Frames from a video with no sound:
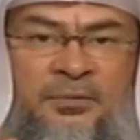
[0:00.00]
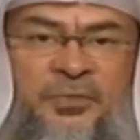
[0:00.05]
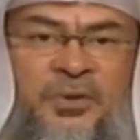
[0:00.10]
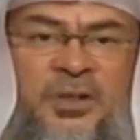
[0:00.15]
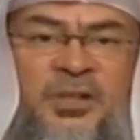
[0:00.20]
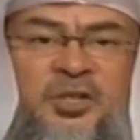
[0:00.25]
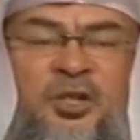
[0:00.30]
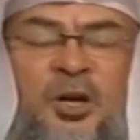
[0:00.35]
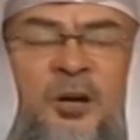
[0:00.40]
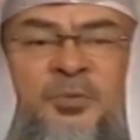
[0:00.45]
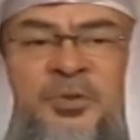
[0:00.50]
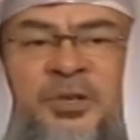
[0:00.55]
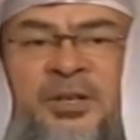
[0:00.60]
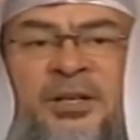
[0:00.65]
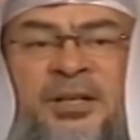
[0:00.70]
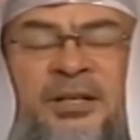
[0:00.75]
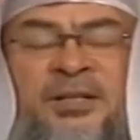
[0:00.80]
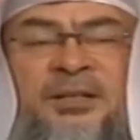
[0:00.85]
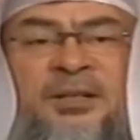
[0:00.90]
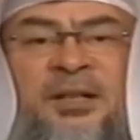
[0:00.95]
The first
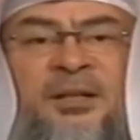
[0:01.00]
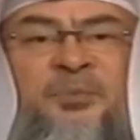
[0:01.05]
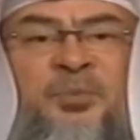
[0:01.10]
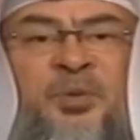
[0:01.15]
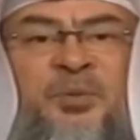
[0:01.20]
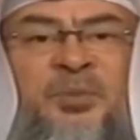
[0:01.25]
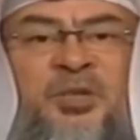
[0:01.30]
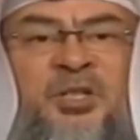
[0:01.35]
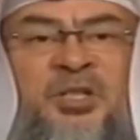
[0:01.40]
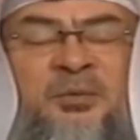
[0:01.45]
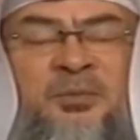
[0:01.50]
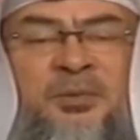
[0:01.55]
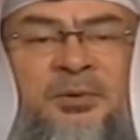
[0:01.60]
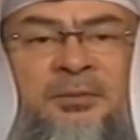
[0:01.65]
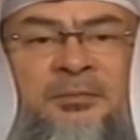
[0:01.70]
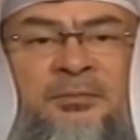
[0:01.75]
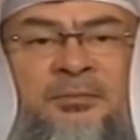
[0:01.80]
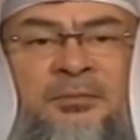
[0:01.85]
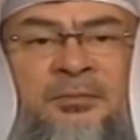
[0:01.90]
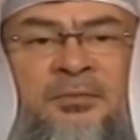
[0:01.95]
option is not
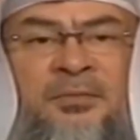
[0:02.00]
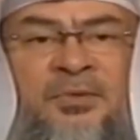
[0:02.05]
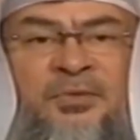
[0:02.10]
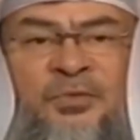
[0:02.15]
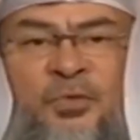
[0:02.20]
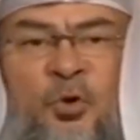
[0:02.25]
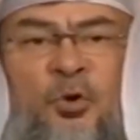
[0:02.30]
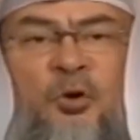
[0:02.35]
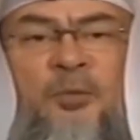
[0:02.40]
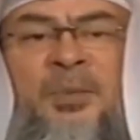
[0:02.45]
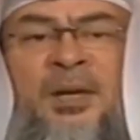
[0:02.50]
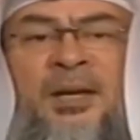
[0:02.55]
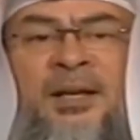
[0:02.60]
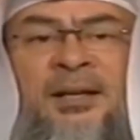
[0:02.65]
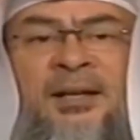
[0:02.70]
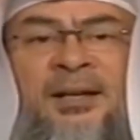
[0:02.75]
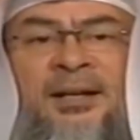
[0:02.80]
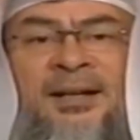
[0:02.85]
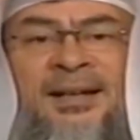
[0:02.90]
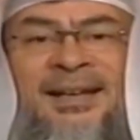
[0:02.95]
permissible.
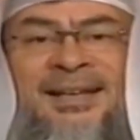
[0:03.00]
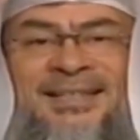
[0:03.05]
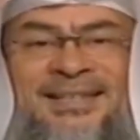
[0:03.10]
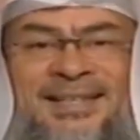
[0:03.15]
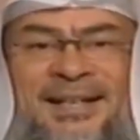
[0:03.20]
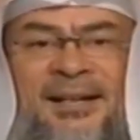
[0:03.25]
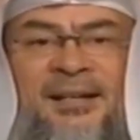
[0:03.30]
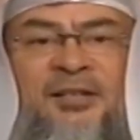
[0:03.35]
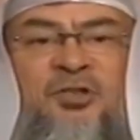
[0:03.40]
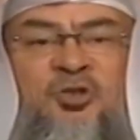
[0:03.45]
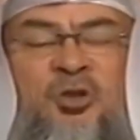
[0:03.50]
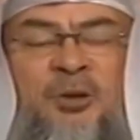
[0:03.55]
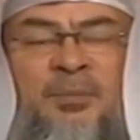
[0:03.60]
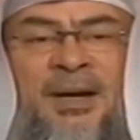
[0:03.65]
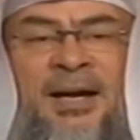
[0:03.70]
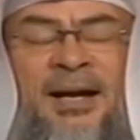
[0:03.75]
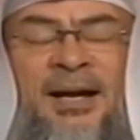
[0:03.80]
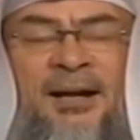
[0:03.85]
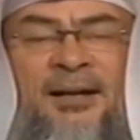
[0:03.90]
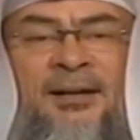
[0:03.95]
Forming a second
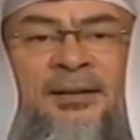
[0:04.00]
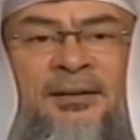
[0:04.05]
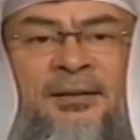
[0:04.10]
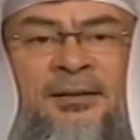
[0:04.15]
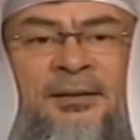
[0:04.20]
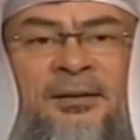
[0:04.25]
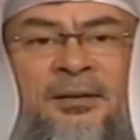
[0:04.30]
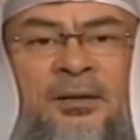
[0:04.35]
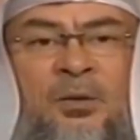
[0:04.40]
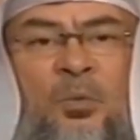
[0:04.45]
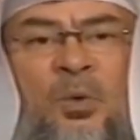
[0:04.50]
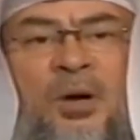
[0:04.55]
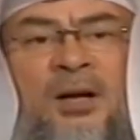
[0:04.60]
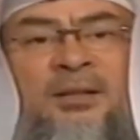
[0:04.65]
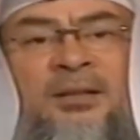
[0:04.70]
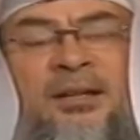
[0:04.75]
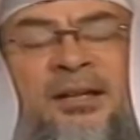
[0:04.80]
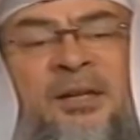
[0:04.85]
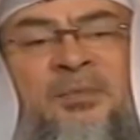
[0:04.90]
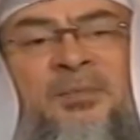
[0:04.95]
jama'ah
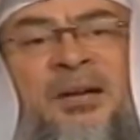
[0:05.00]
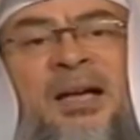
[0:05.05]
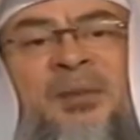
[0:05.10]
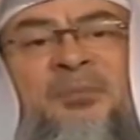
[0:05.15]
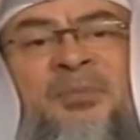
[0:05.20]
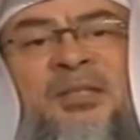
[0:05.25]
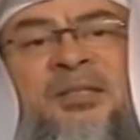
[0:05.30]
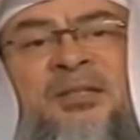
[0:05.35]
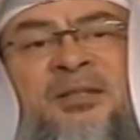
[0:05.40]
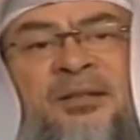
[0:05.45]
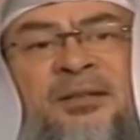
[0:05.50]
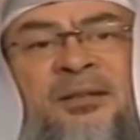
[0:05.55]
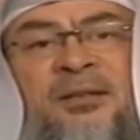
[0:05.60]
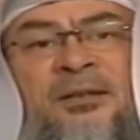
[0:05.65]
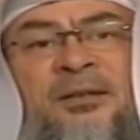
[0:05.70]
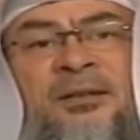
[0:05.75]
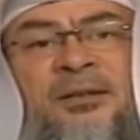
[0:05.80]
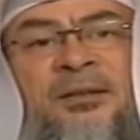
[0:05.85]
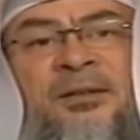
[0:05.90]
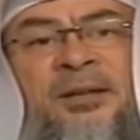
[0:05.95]
while the Imam is
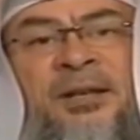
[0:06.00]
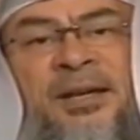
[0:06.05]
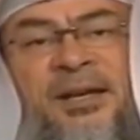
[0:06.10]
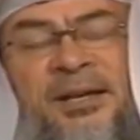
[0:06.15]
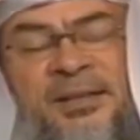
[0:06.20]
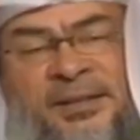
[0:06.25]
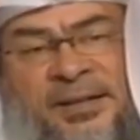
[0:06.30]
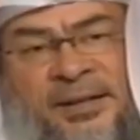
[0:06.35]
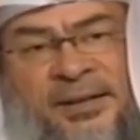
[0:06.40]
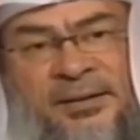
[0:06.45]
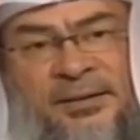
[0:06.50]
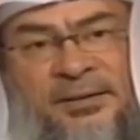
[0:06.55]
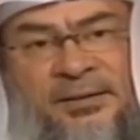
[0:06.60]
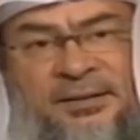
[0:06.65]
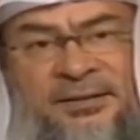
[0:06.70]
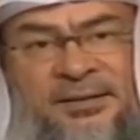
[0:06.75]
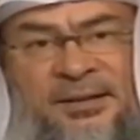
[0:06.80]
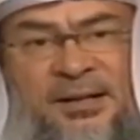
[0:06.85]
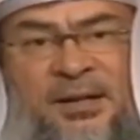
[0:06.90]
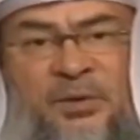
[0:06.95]
reading
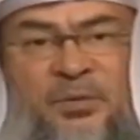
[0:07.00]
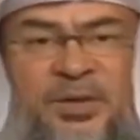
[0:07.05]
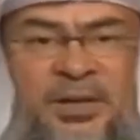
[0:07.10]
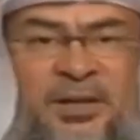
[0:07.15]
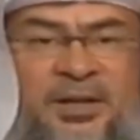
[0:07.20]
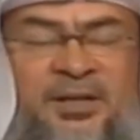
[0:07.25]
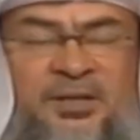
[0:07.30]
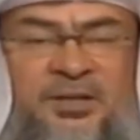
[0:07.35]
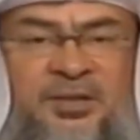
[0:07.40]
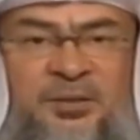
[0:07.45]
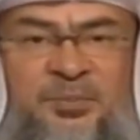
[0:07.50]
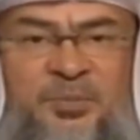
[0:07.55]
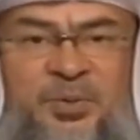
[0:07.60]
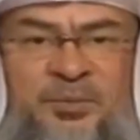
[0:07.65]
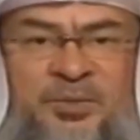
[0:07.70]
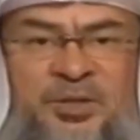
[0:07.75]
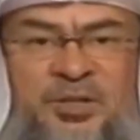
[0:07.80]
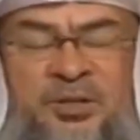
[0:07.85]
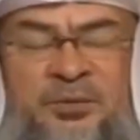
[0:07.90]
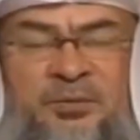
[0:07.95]
the Taraweeh is not
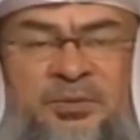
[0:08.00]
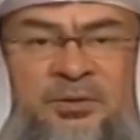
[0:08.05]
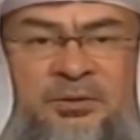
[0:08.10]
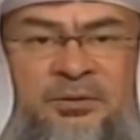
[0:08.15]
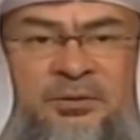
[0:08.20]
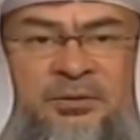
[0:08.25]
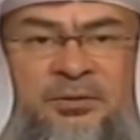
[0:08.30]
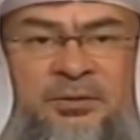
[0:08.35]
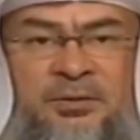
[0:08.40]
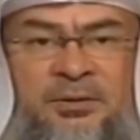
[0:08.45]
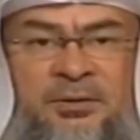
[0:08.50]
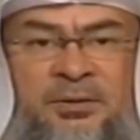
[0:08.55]
permissible.